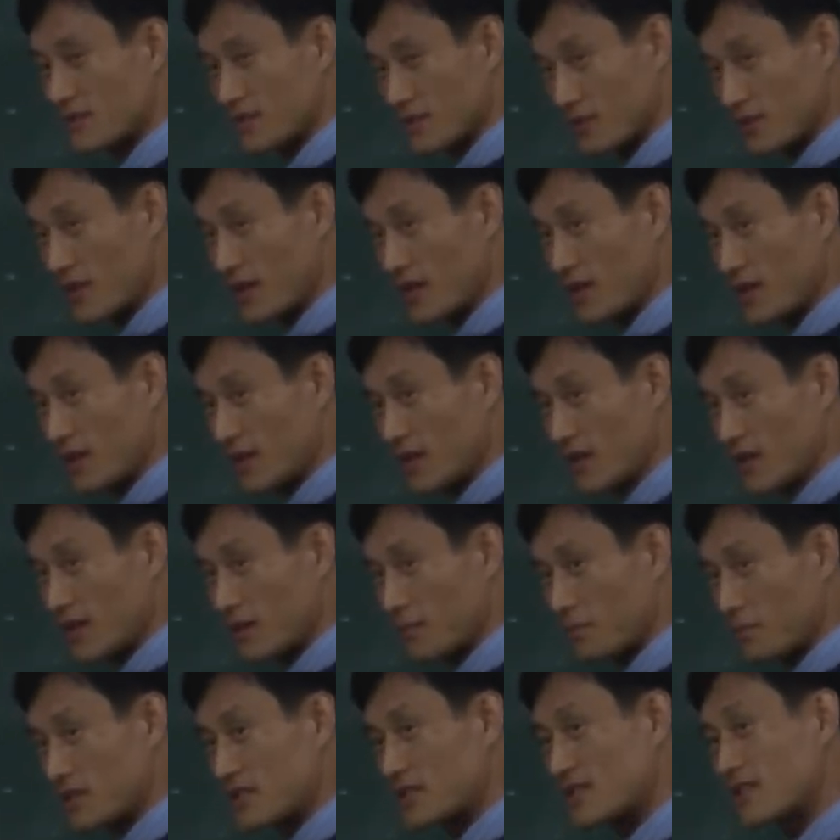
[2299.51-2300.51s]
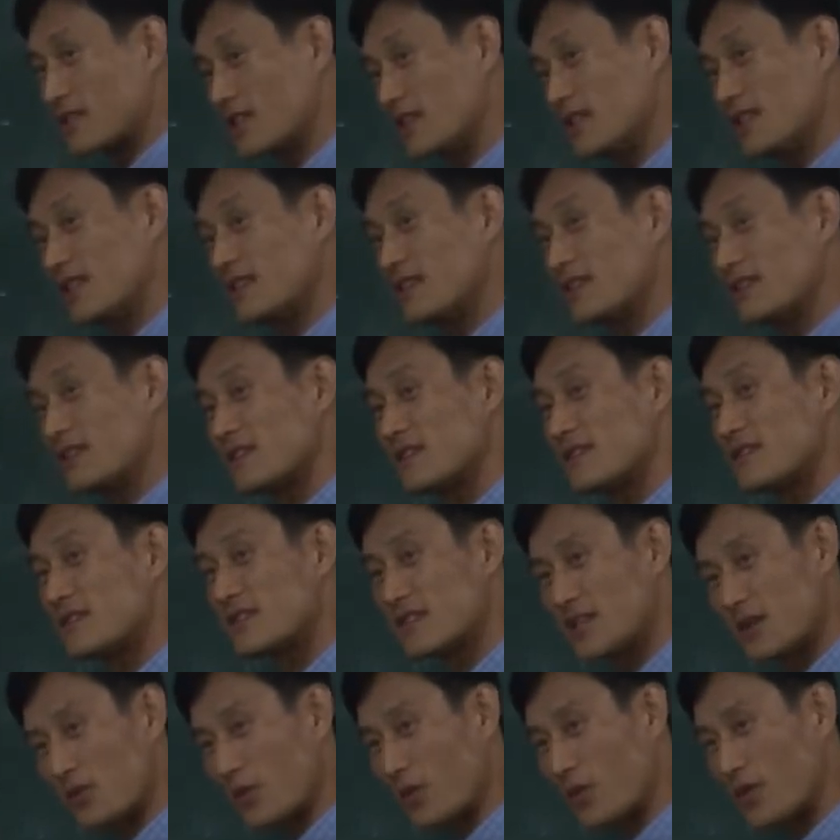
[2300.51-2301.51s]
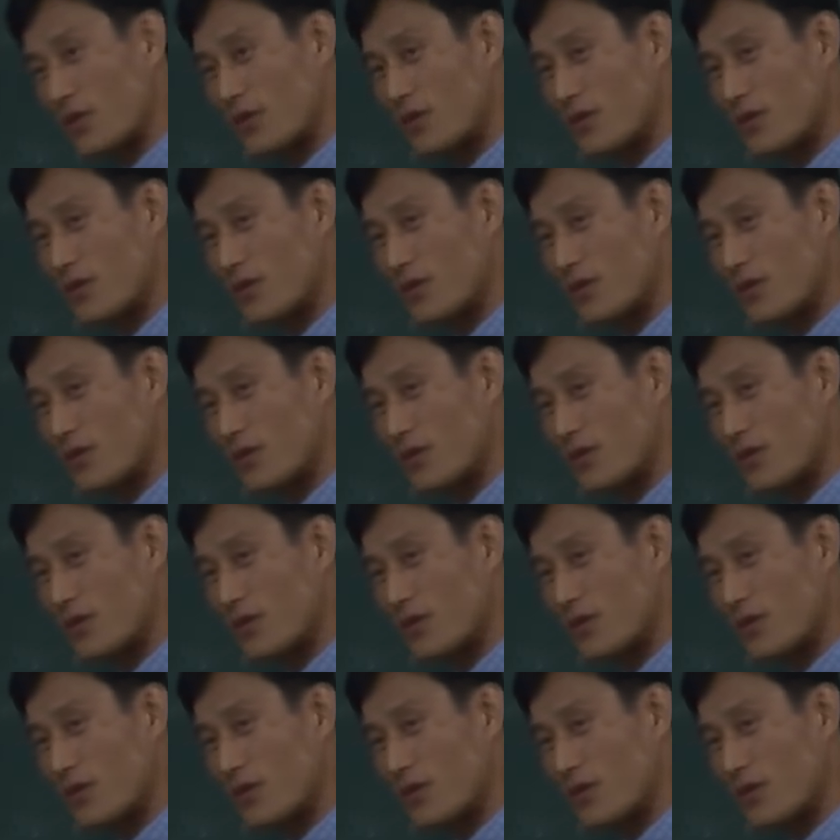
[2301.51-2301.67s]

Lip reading: Okay? But still 0.